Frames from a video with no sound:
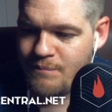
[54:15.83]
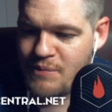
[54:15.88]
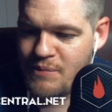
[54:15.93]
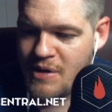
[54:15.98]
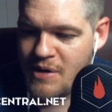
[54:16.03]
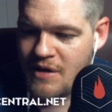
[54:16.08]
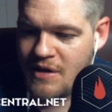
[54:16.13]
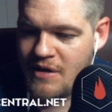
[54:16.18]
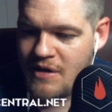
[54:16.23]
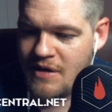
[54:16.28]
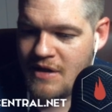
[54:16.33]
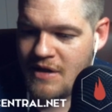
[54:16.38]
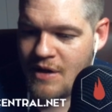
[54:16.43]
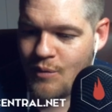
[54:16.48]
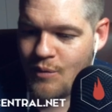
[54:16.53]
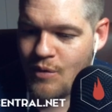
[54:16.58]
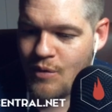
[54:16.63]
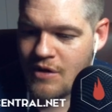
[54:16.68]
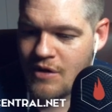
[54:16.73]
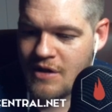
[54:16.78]
But
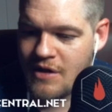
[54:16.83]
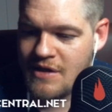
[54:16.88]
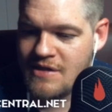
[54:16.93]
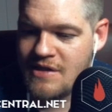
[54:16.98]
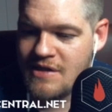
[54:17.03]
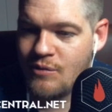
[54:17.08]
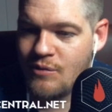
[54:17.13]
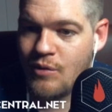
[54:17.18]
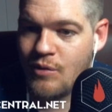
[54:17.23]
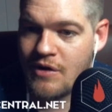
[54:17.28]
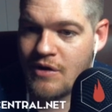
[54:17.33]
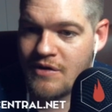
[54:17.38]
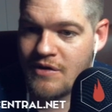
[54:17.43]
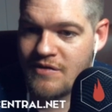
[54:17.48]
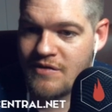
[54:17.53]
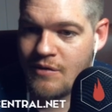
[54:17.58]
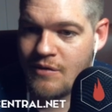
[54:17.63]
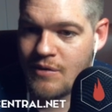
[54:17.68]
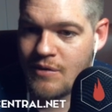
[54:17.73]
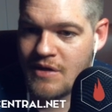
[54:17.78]
at work, it did work.
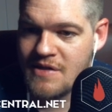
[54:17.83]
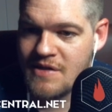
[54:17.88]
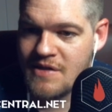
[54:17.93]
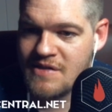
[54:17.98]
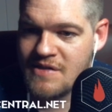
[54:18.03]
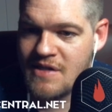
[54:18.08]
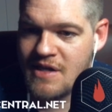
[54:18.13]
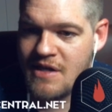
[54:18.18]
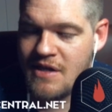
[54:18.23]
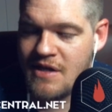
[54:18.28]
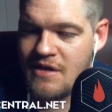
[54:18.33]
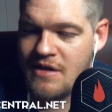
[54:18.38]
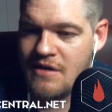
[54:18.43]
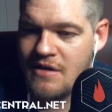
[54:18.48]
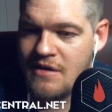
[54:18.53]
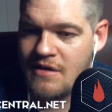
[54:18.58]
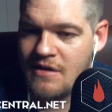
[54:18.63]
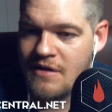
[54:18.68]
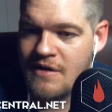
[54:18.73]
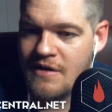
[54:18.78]
So we're going to see
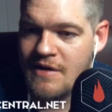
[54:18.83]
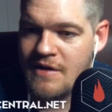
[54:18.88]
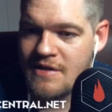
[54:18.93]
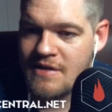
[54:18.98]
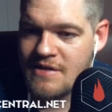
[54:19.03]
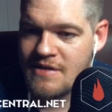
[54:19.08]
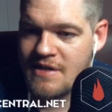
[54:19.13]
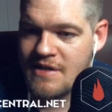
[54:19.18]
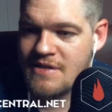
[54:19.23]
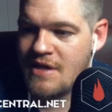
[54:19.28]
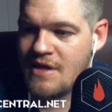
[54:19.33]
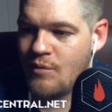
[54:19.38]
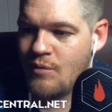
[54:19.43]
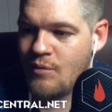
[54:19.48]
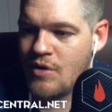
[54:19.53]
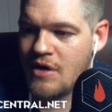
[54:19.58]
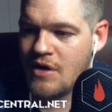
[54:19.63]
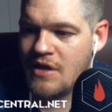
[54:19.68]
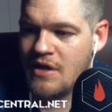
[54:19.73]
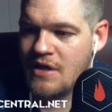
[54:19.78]
it's not
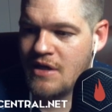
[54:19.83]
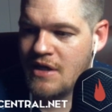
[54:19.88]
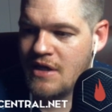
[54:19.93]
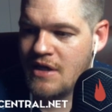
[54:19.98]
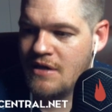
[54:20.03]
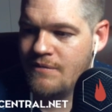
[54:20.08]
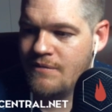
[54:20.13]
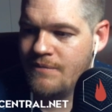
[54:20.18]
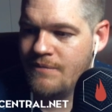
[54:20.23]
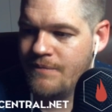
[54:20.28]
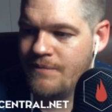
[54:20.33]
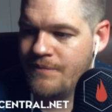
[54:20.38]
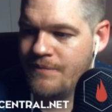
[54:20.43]
working again.